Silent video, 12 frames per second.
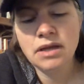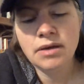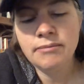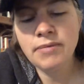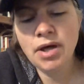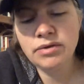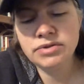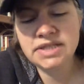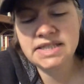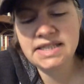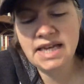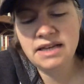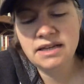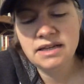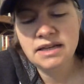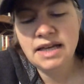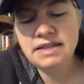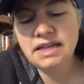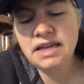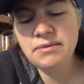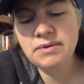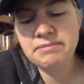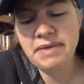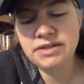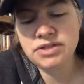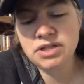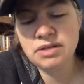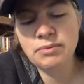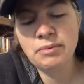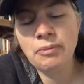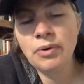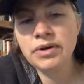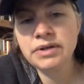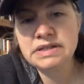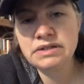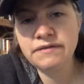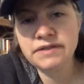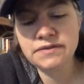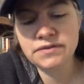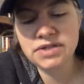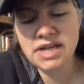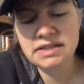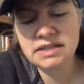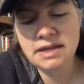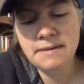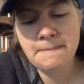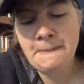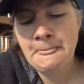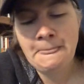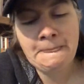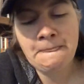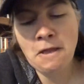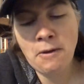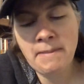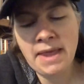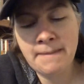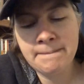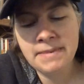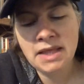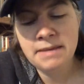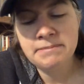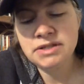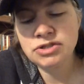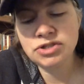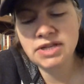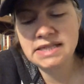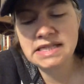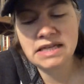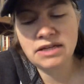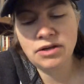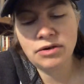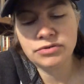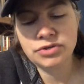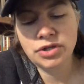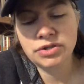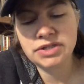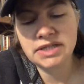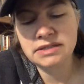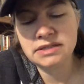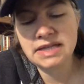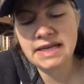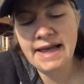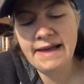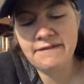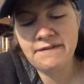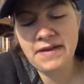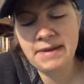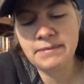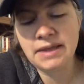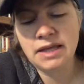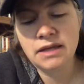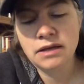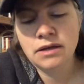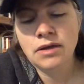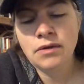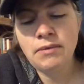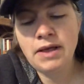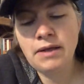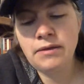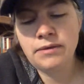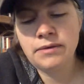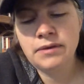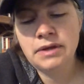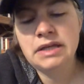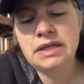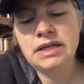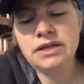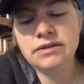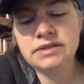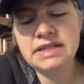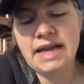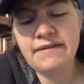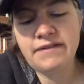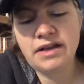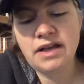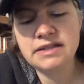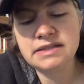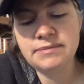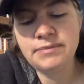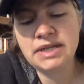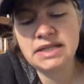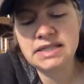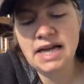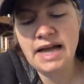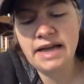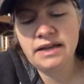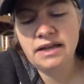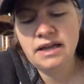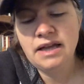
Mo, she said, has anyone mentioned a memorial service for Jesse? No, ma'am. Mr. Jesse didn't go to church and didn't have a family. Well, he used to have a cousin, but he died.